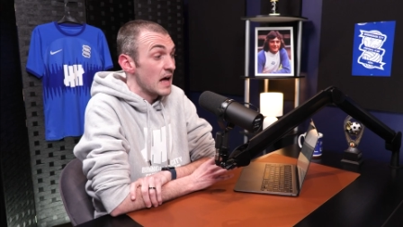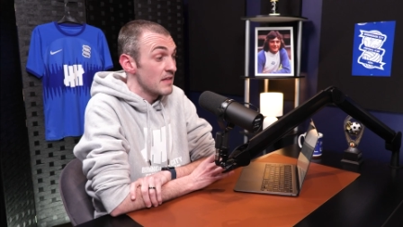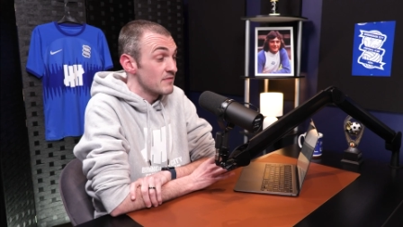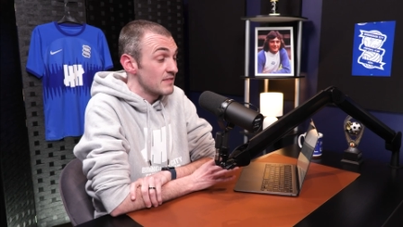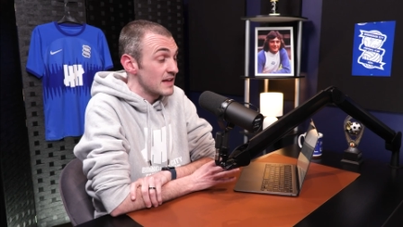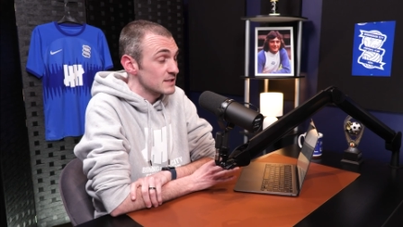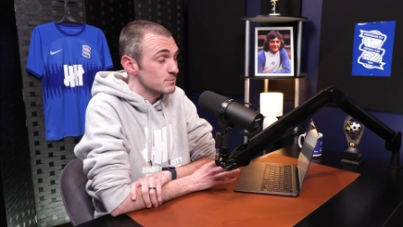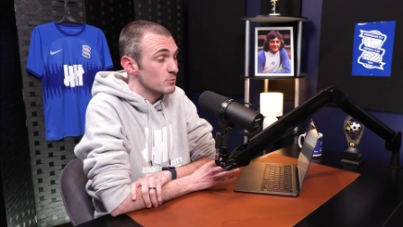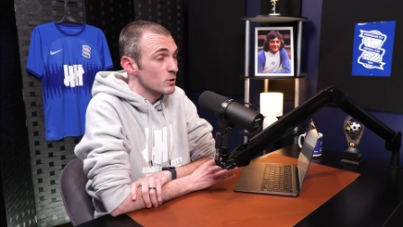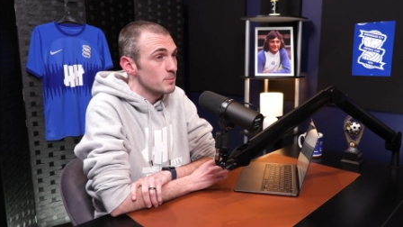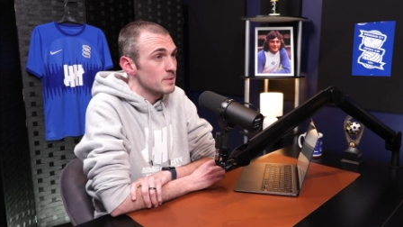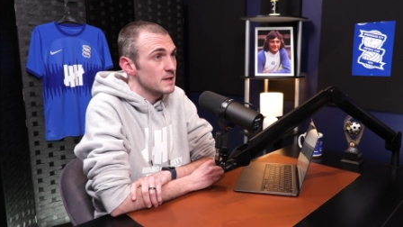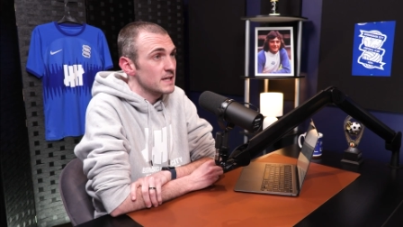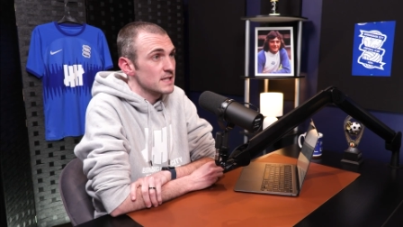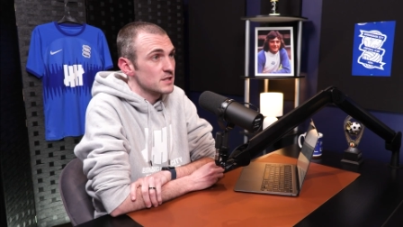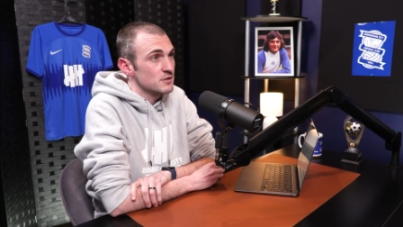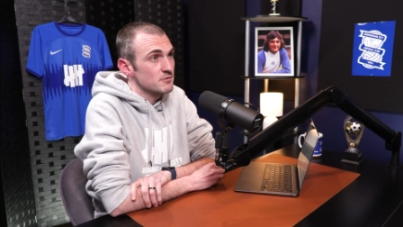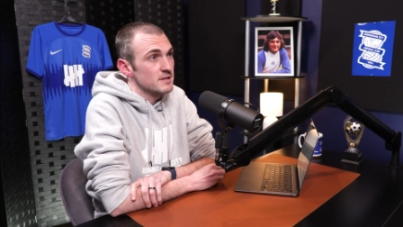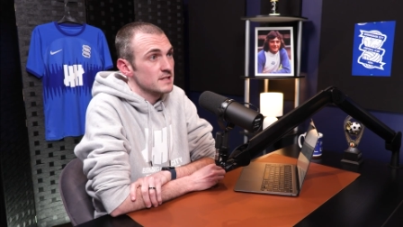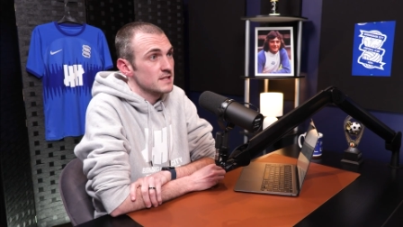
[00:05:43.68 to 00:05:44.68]
And that's my
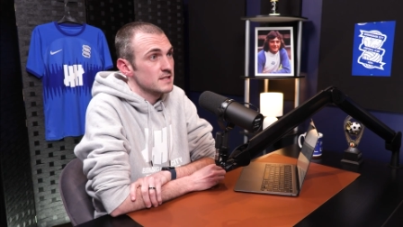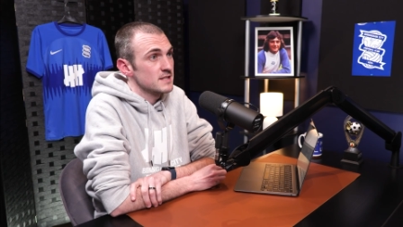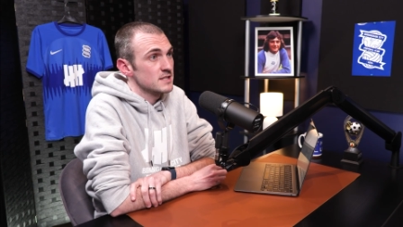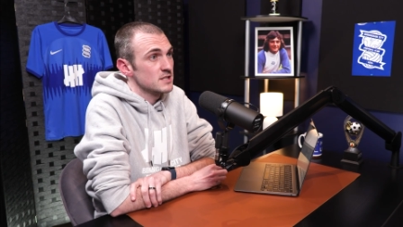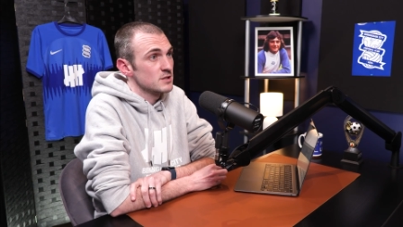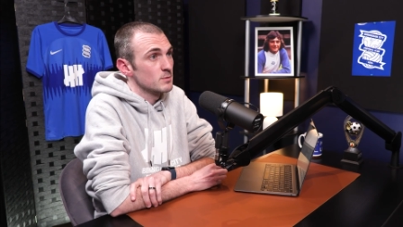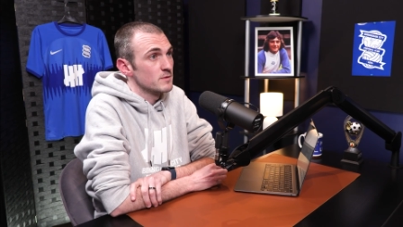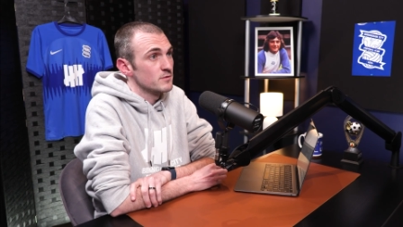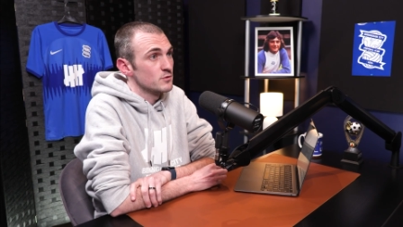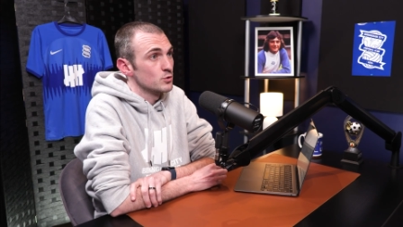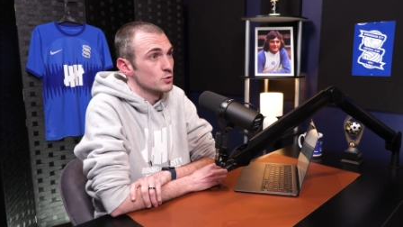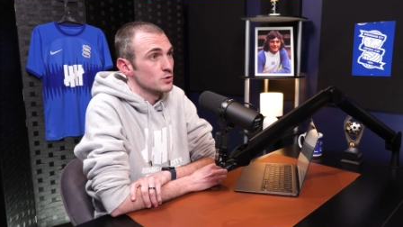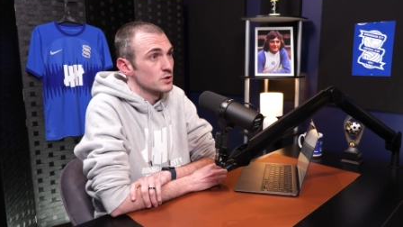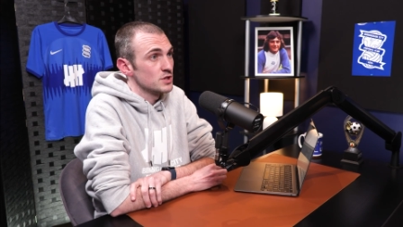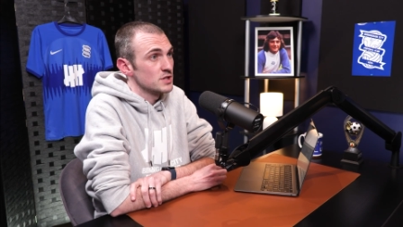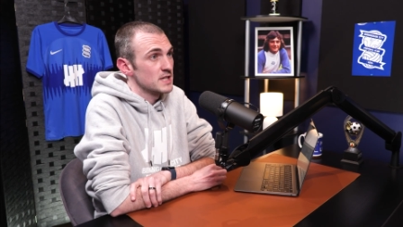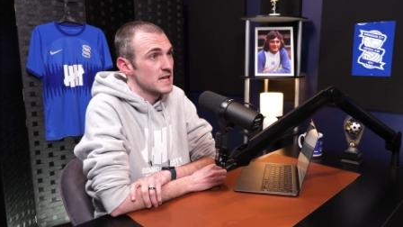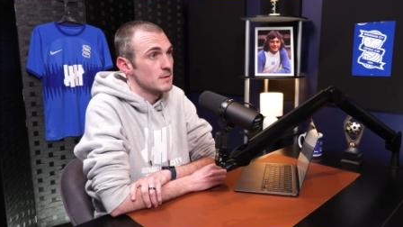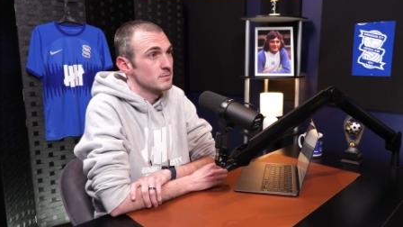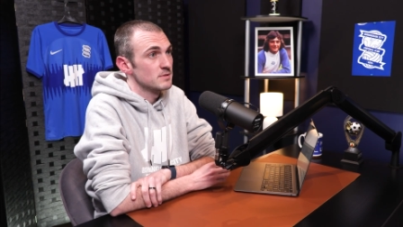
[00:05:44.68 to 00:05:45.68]
biggest criticism of
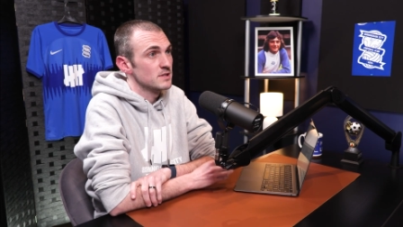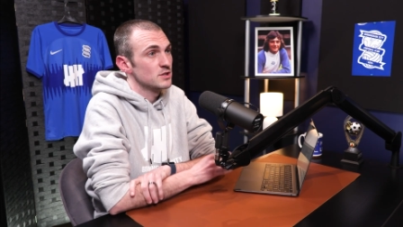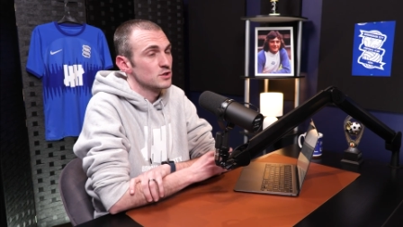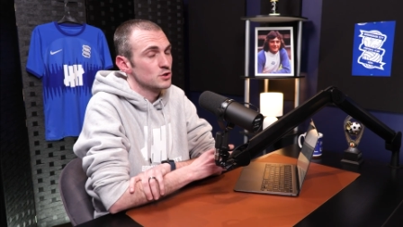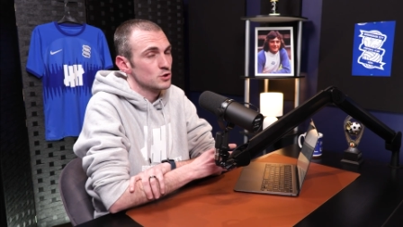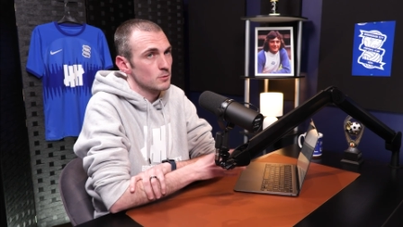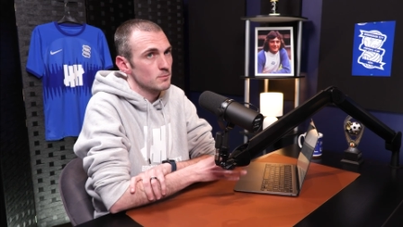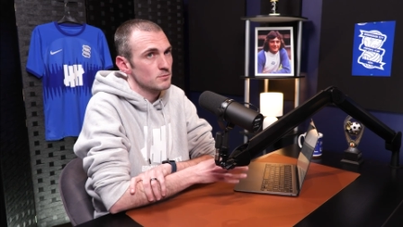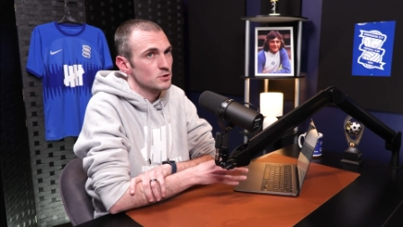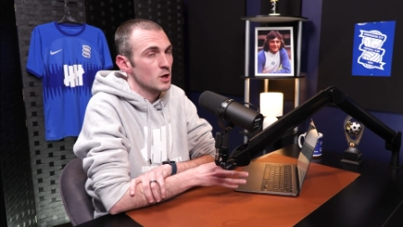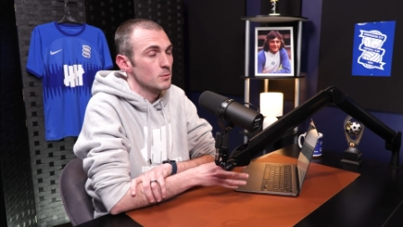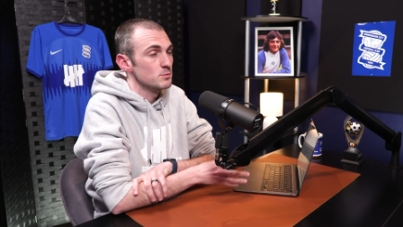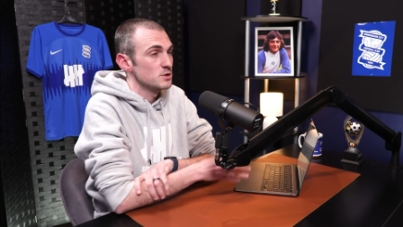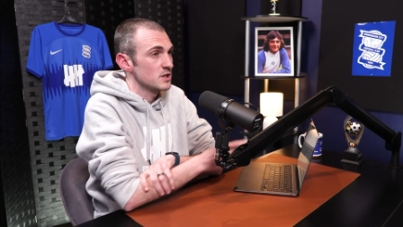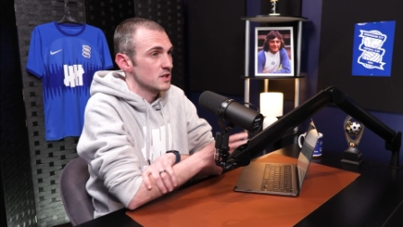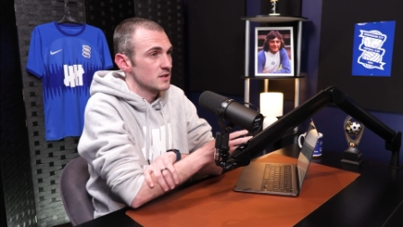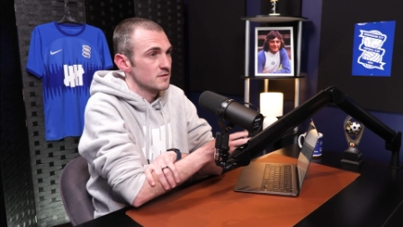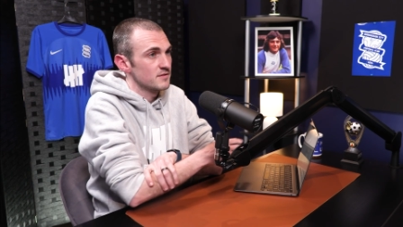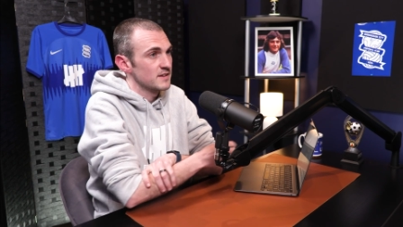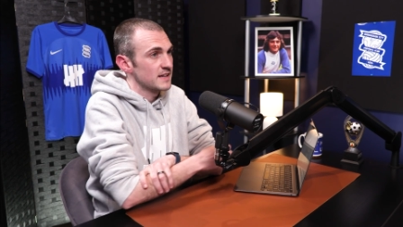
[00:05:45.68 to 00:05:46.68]
Jordan James is sometimes
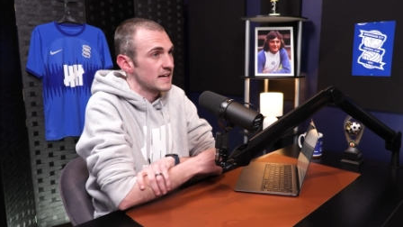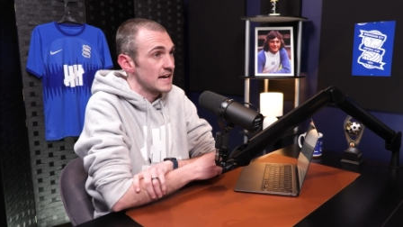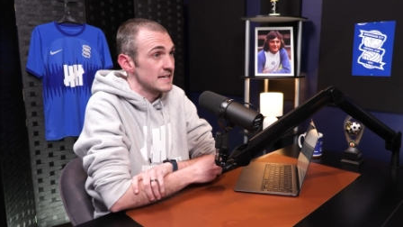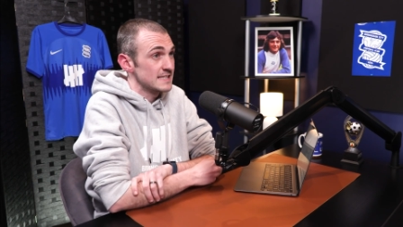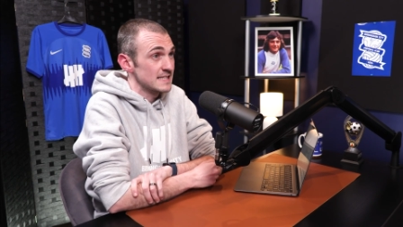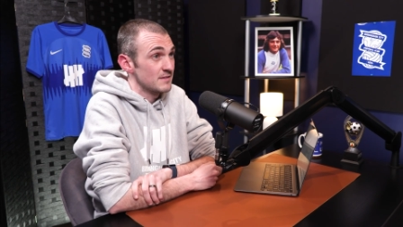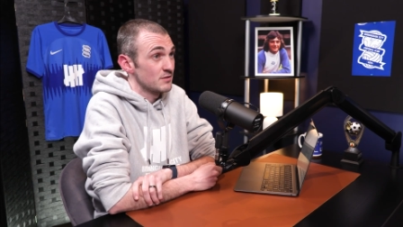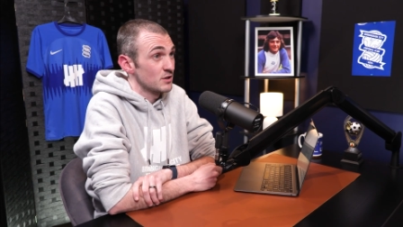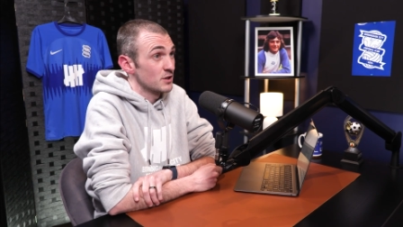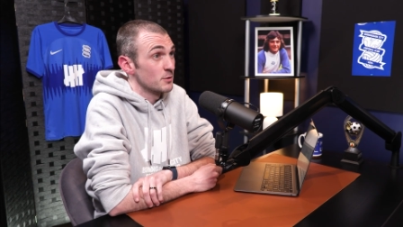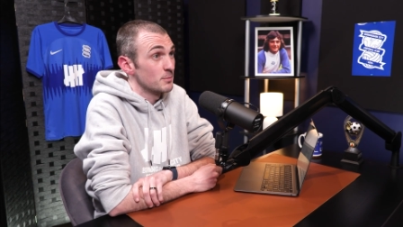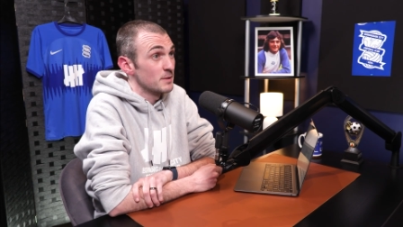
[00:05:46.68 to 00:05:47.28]
you can forget he's even on the